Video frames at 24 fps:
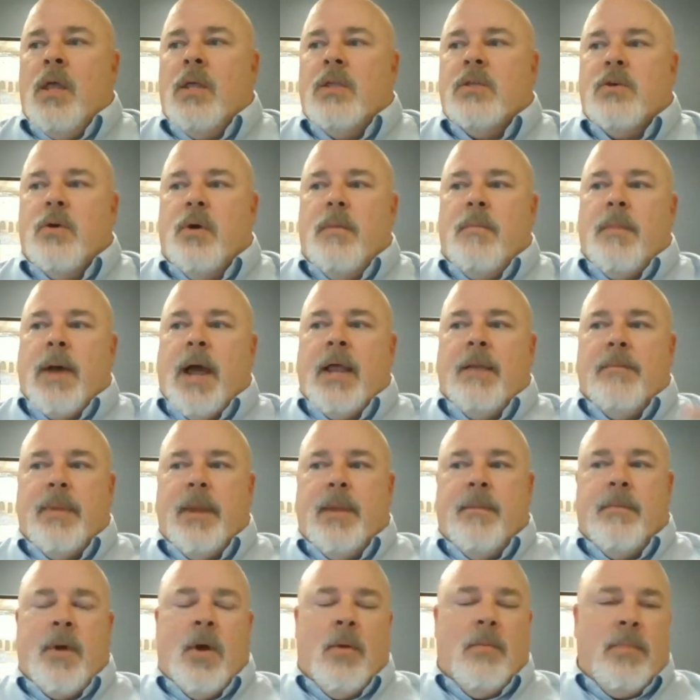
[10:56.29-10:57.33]
So it might
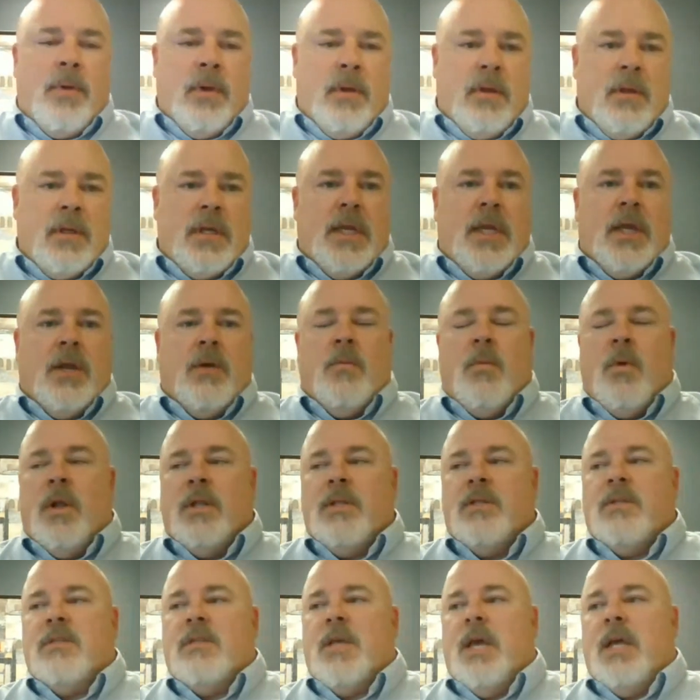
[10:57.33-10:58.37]
be mobility in
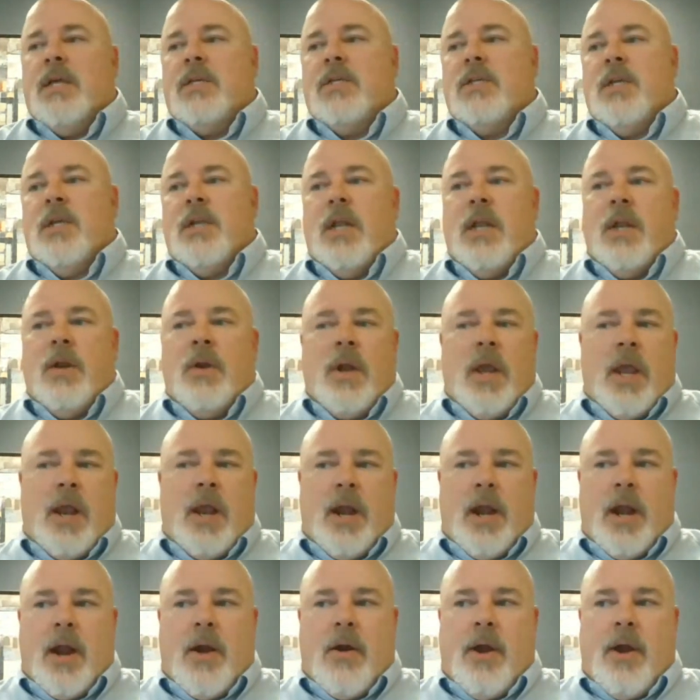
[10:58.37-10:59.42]
one section and
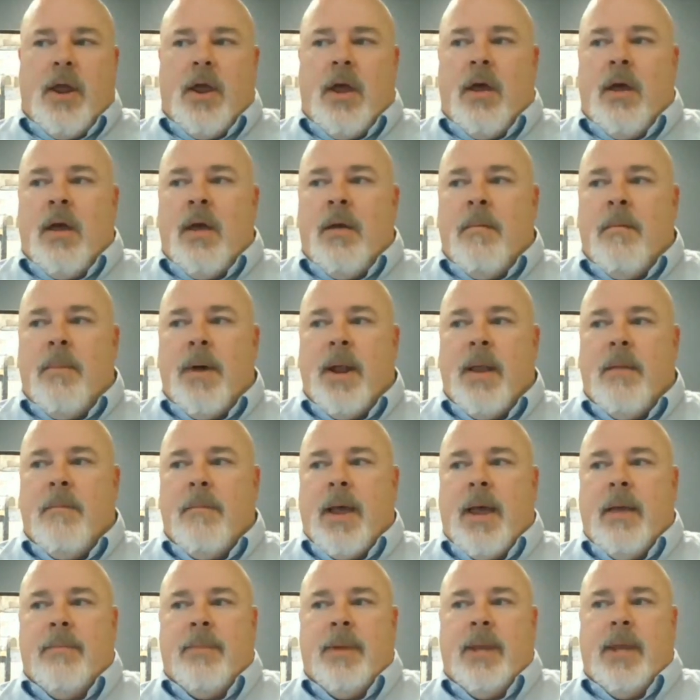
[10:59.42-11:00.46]
area, but it
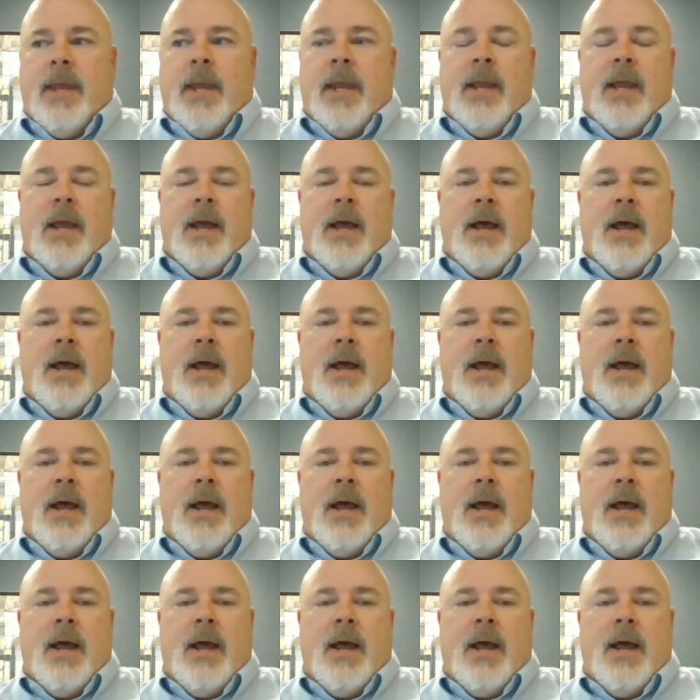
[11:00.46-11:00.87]
might be